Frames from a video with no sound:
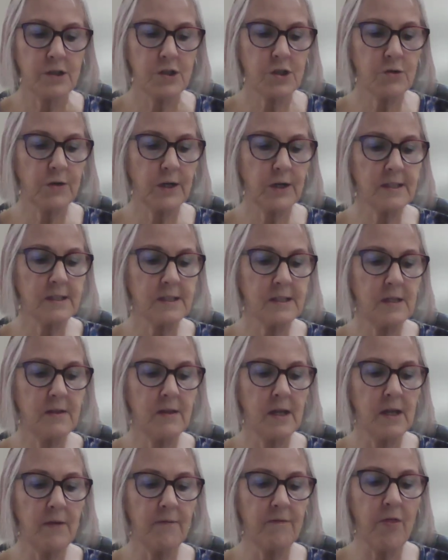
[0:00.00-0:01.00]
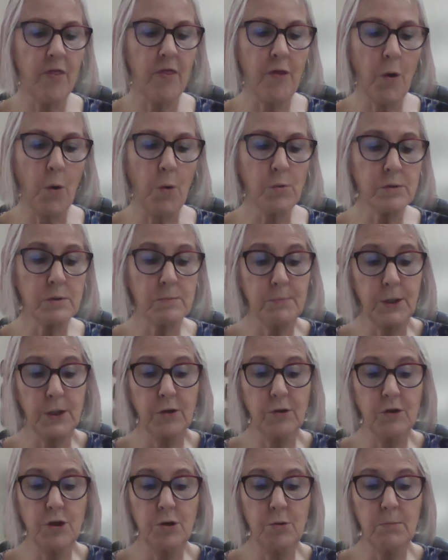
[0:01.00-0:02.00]
Trusting that if those
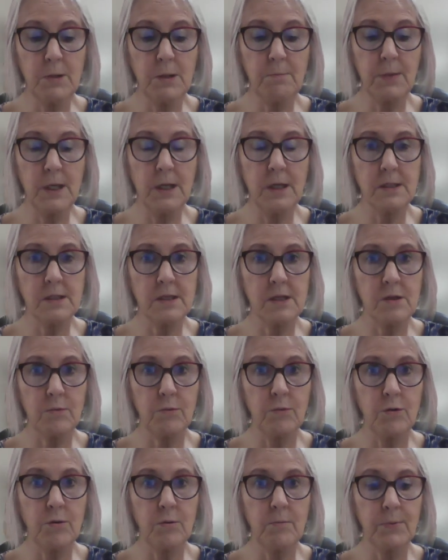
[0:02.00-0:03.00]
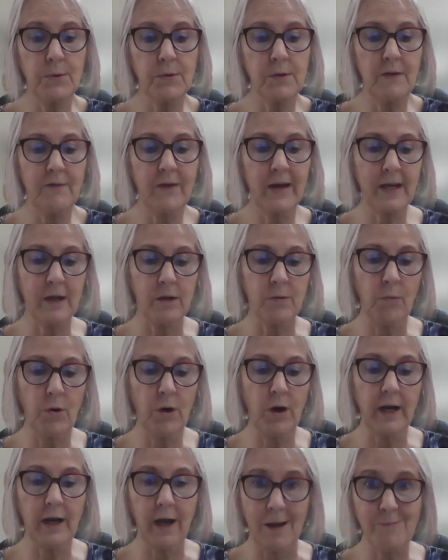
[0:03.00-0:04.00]
bigger human beings in the room believe I can
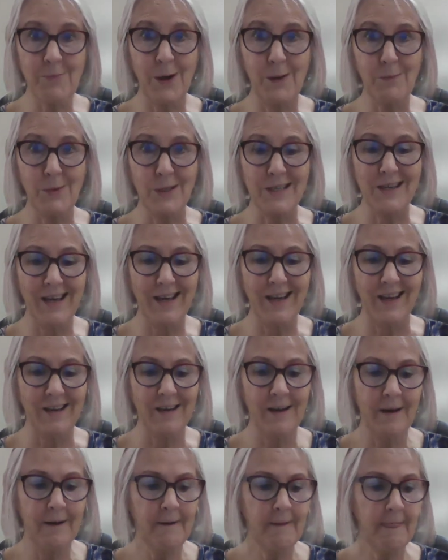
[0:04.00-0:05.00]
walk, I probably can.